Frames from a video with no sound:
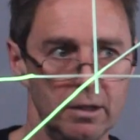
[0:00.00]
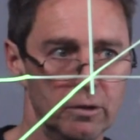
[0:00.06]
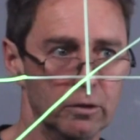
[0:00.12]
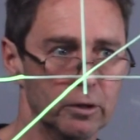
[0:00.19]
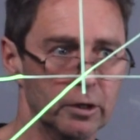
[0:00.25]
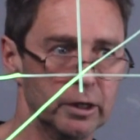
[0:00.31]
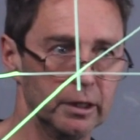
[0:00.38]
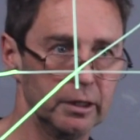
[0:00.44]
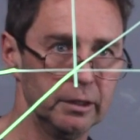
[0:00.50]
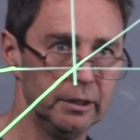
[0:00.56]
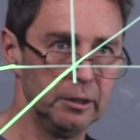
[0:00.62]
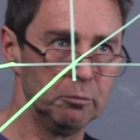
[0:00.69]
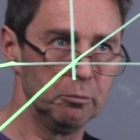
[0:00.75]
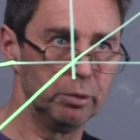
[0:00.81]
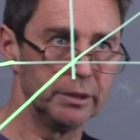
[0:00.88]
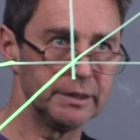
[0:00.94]
looking at the
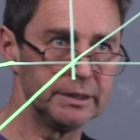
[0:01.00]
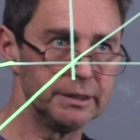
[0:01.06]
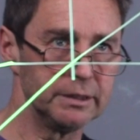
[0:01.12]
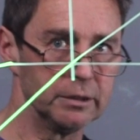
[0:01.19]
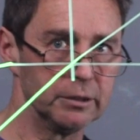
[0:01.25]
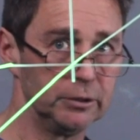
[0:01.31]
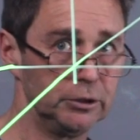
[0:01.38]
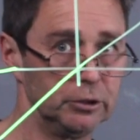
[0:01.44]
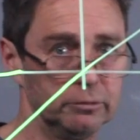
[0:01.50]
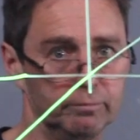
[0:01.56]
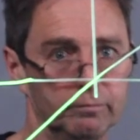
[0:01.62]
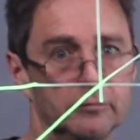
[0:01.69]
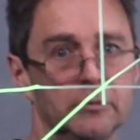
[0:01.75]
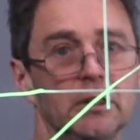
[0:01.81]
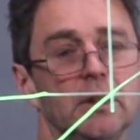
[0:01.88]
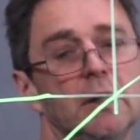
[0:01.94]
implicit solution.
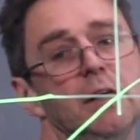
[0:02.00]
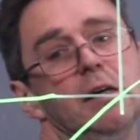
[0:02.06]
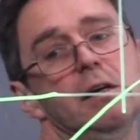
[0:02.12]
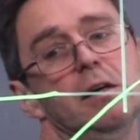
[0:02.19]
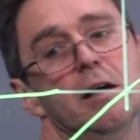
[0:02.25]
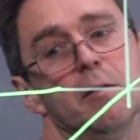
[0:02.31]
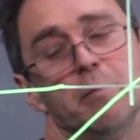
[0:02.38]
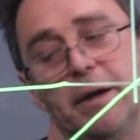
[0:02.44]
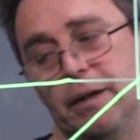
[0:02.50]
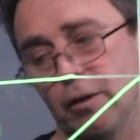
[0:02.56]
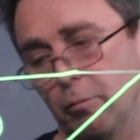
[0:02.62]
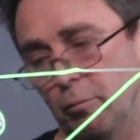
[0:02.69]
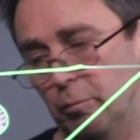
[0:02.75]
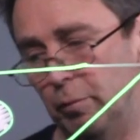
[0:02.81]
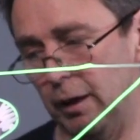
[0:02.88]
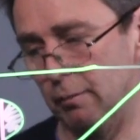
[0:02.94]
I may
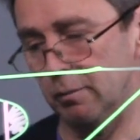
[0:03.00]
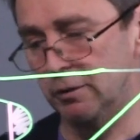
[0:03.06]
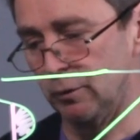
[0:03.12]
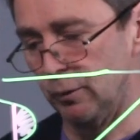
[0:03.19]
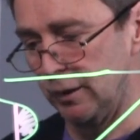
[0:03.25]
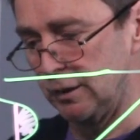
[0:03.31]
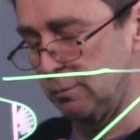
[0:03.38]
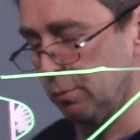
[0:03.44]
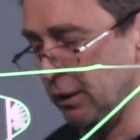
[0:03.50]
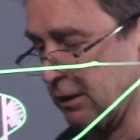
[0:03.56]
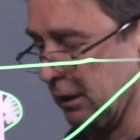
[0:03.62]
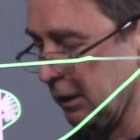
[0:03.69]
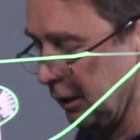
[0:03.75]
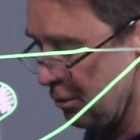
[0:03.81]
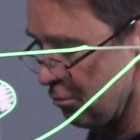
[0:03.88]
not be able to explicitly